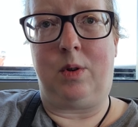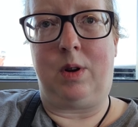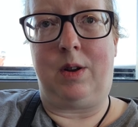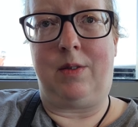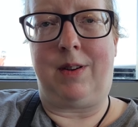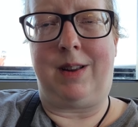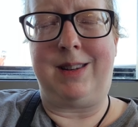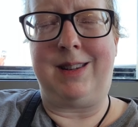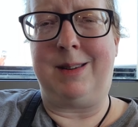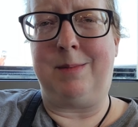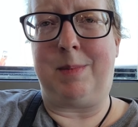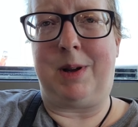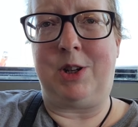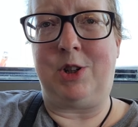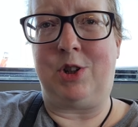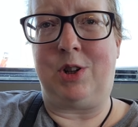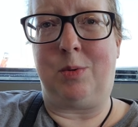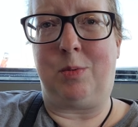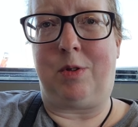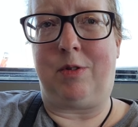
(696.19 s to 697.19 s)
If I didn't
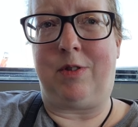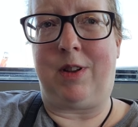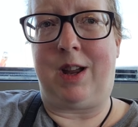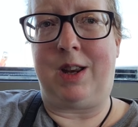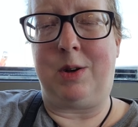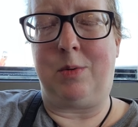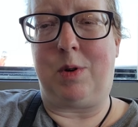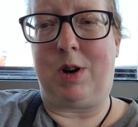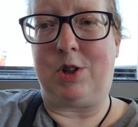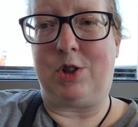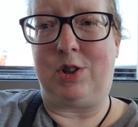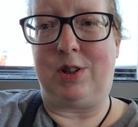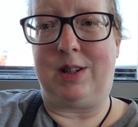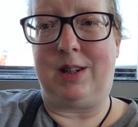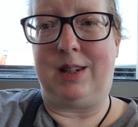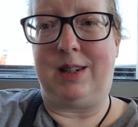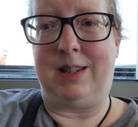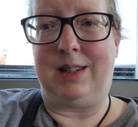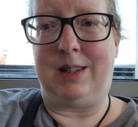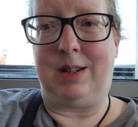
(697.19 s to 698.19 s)
mention it, we're flying to
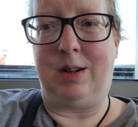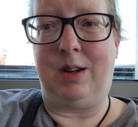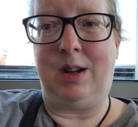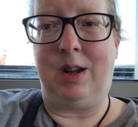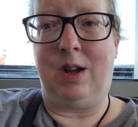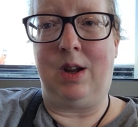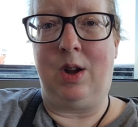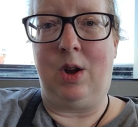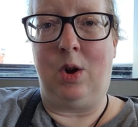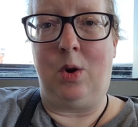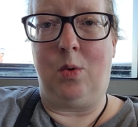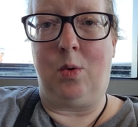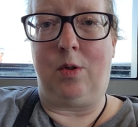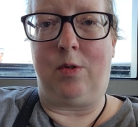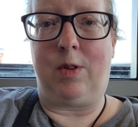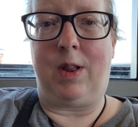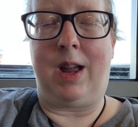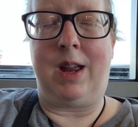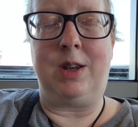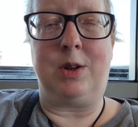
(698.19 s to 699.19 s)
Washington, D C. We're
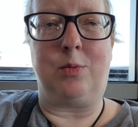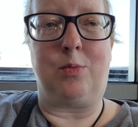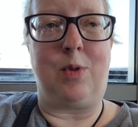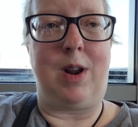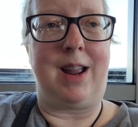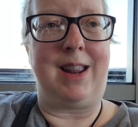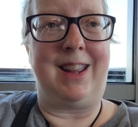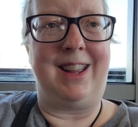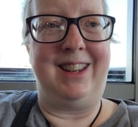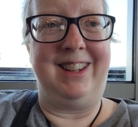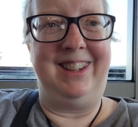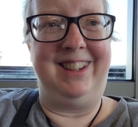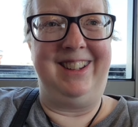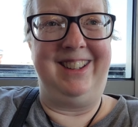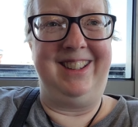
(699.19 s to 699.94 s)
flying to Reagan.